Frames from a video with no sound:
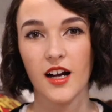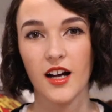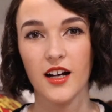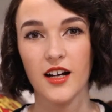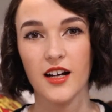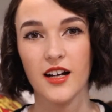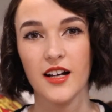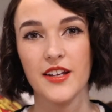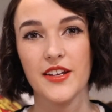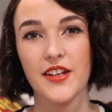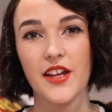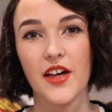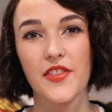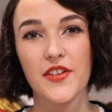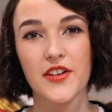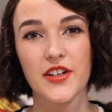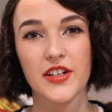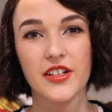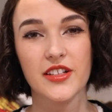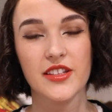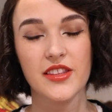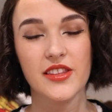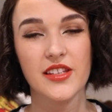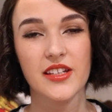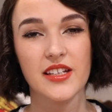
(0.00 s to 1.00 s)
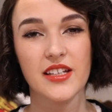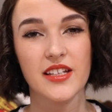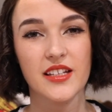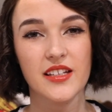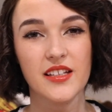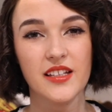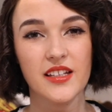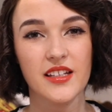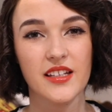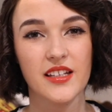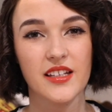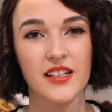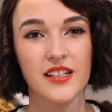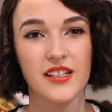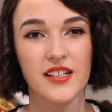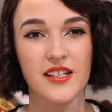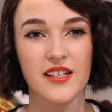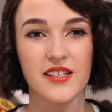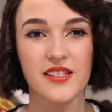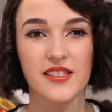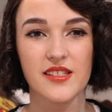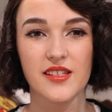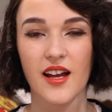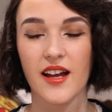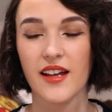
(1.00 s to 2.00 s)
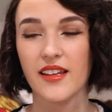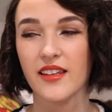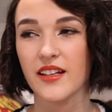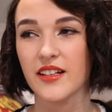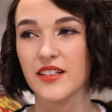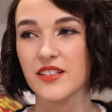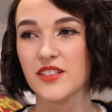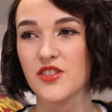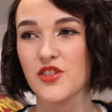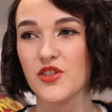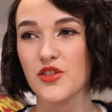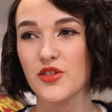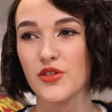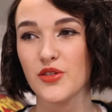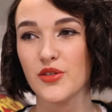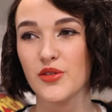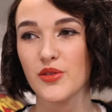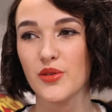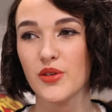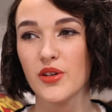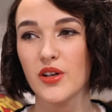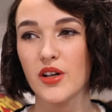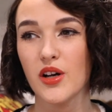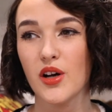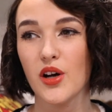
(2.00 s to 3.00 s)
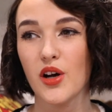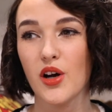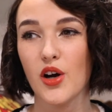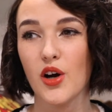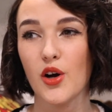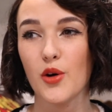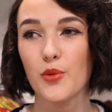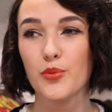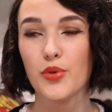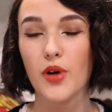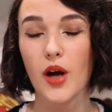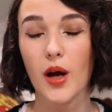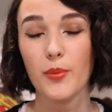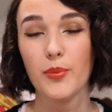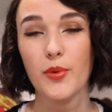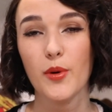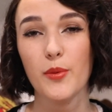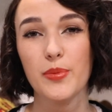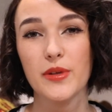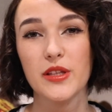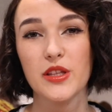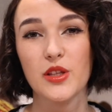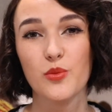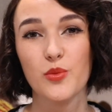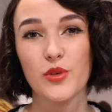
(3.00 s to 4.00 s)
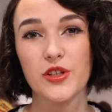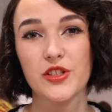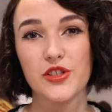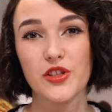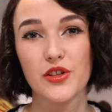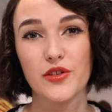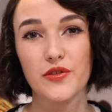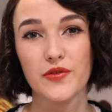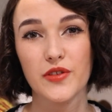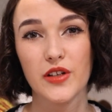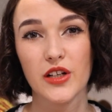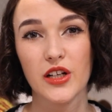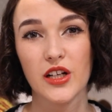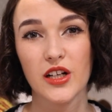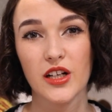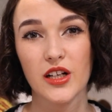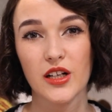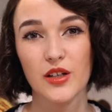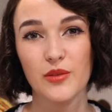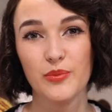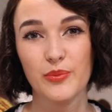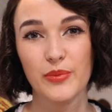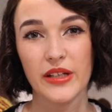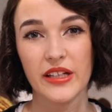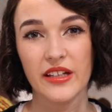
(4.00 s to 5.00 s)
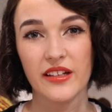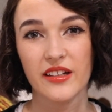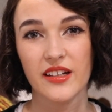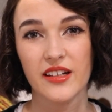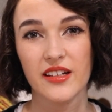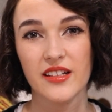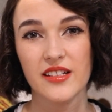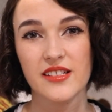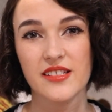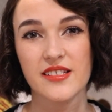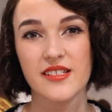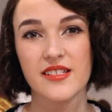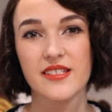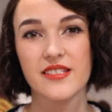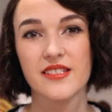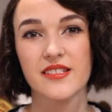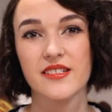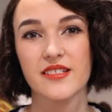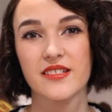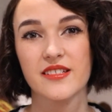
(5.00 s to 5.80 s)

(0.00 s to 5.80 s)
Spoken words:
Another good thing is I like to prop open the window for her because